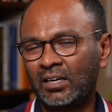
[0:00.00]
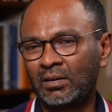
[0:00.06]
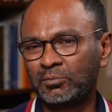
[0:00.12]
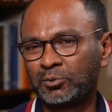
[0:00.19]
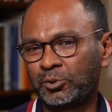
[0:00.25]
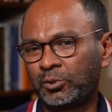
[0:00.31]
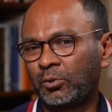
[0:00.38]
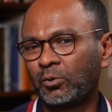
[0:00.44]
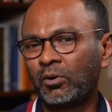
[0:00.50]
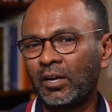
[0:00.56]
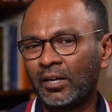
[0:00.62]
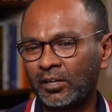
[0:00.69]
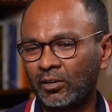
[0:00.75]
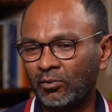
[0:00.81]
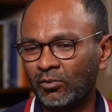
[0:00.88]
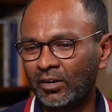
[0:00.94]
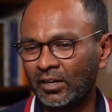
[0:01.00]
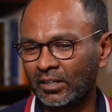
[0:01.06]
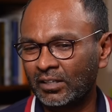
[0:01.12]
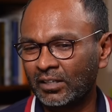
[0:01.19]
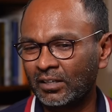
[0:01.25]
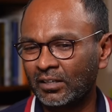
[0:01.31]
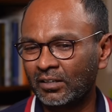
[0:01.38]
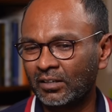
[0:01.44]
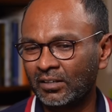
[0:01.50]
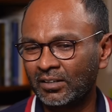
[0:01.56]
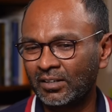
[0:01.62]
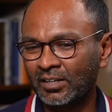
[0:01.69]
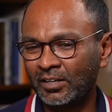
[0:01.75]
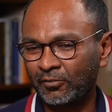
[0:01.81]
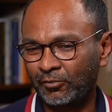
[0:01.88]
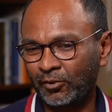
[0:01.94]
I'm sure like, you know, like
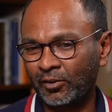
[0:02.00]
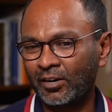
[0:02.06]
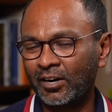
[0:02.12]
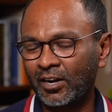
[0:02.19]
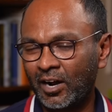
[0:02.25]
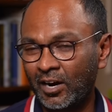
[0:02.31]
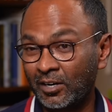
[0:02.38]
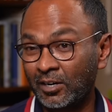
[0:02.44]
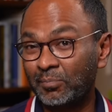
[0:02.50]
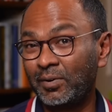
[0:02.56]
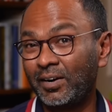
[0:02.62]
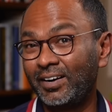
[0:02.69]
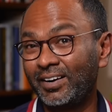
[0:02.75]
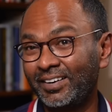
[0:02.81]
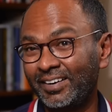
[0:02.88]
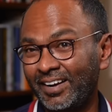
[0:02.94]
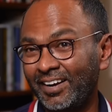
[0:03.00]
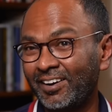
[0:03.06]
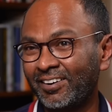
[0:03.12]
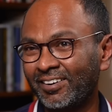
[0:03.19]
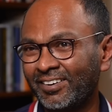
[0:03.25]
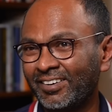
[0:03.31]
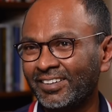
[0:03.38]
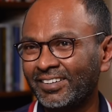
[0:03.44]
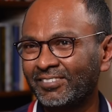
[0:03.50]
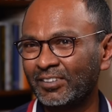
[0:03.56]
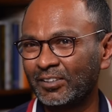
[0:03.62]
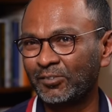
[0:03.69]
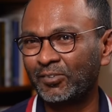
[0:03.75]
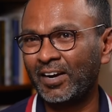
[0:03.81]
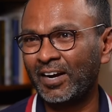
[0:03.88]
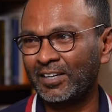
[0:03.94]
if you're on 100 million ARR with
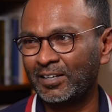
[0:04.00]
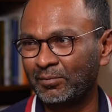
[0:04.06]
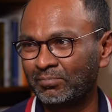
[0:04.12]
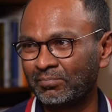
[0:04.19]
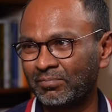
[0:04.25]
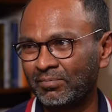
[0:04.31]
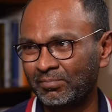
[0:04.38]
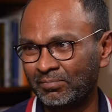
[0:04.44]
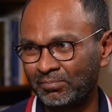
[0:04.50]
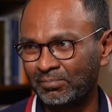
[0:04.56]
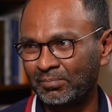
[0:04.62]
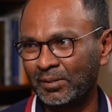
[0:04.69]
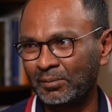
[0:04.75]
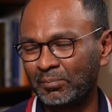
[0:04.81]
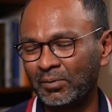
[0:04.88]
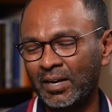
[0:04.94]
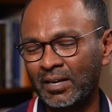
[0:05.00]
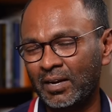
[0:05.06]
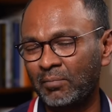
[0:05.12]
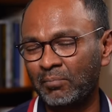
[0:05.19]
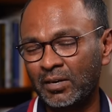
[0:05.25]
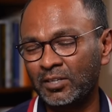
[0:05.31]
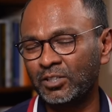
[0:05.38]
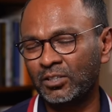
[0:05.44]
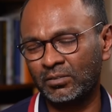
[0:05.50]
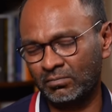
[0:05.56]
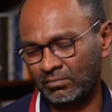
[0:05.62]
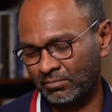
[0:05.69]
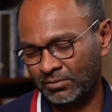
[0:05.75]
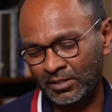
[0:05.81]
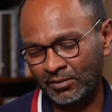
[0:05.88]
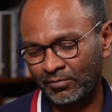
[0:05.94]
500 people, I mentioned
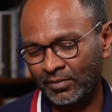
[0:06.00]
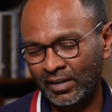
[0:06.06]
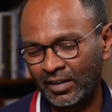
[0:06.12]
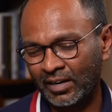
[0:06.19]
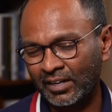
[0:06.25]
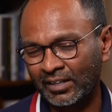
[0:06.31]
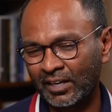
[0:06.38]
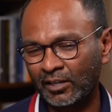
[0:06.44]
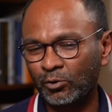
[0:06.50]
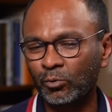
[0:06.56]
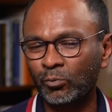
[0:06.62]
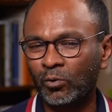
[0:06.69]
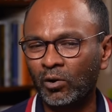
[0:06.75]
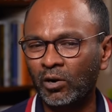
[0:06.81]
somewhere like I don't